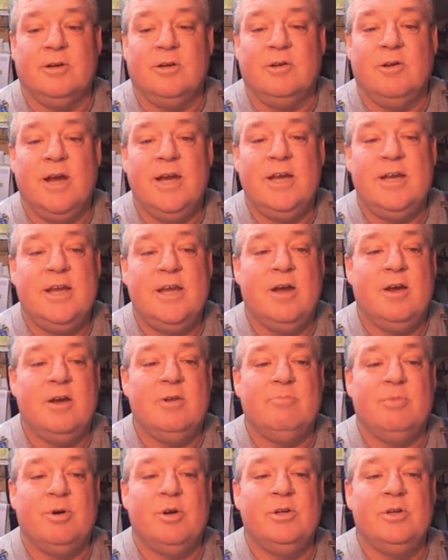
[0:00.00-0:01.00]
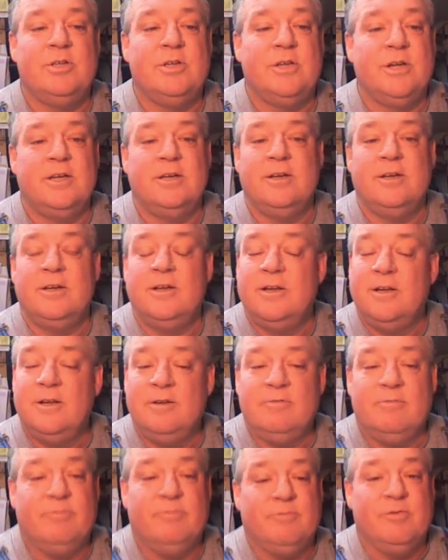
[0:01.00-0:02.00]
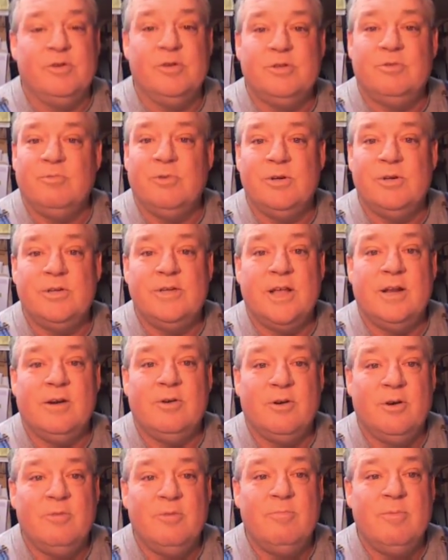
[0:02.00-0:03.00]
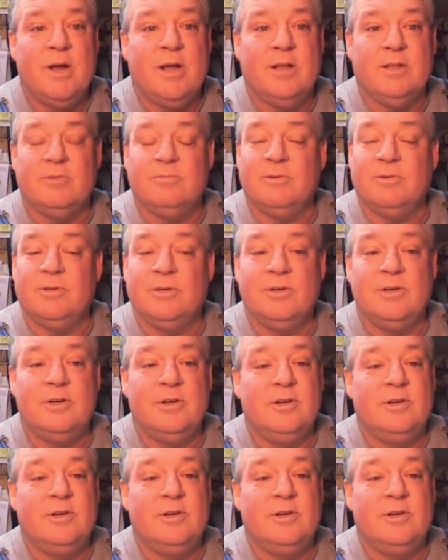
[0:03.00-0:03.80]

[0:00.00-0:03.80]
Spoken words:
great, caring person, and the first words out of her mouth were,